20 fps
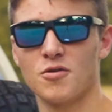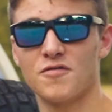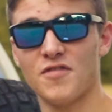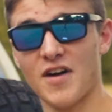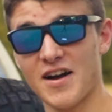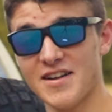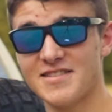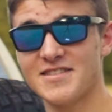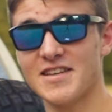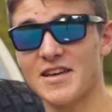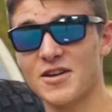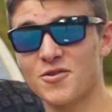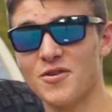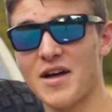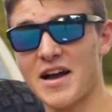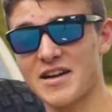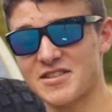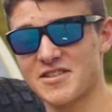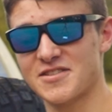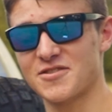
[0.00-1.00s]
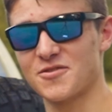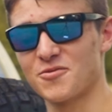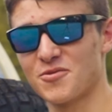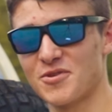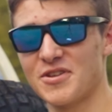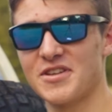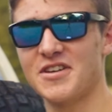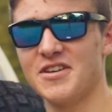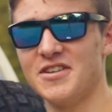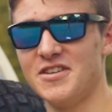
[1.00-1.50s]
Refined Cycle actually is a
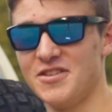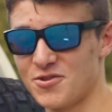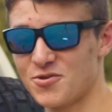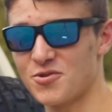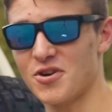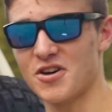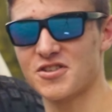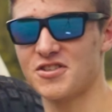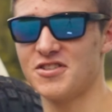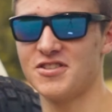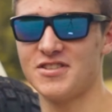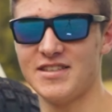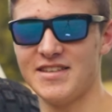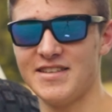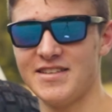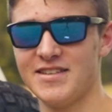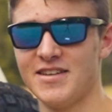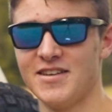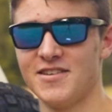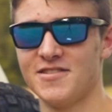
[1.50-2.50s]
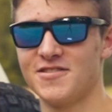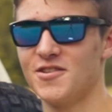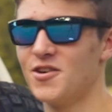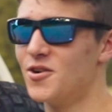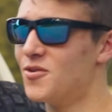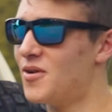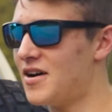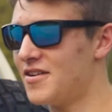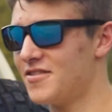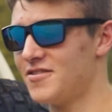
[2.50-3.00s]
really good instruction sheet,
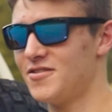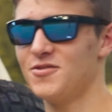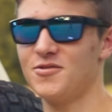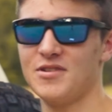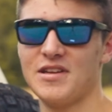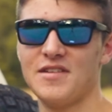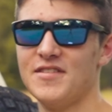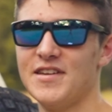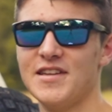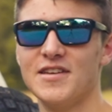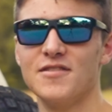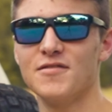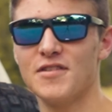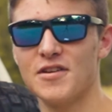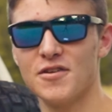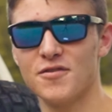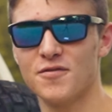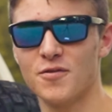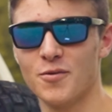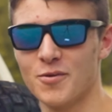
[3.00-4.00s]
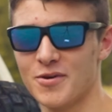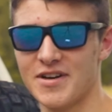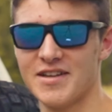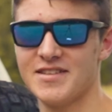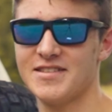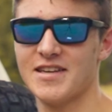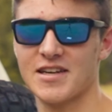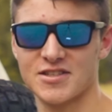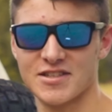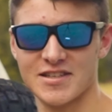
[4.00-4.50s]
so you don't even need a video for it.
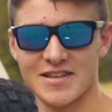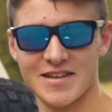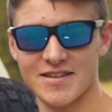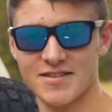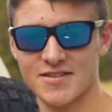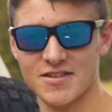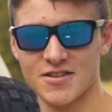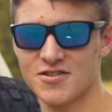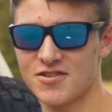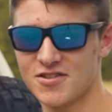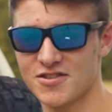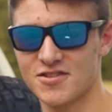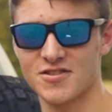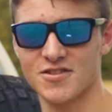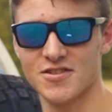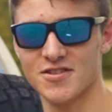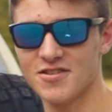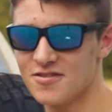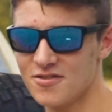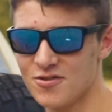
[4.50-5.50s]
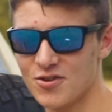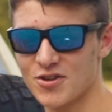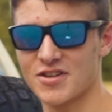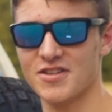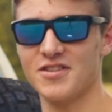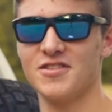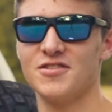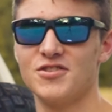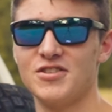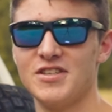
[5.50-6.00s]
It's actually easier just to look
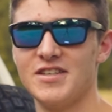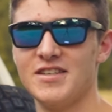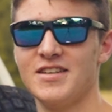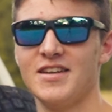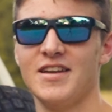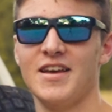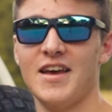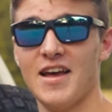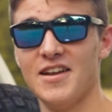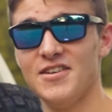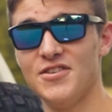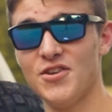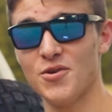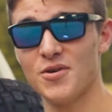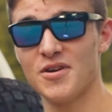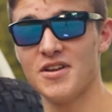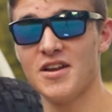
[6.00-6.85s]
at the sheet and do